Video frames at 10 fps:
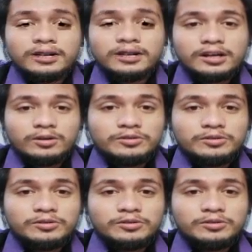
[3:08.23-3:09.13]
So
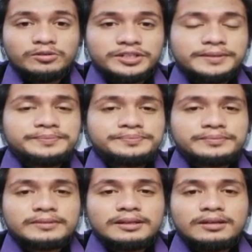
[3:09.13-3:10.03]
for the conclusion,
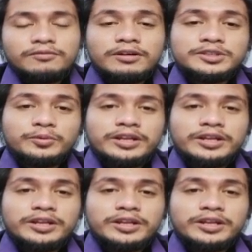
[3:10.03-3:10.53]
first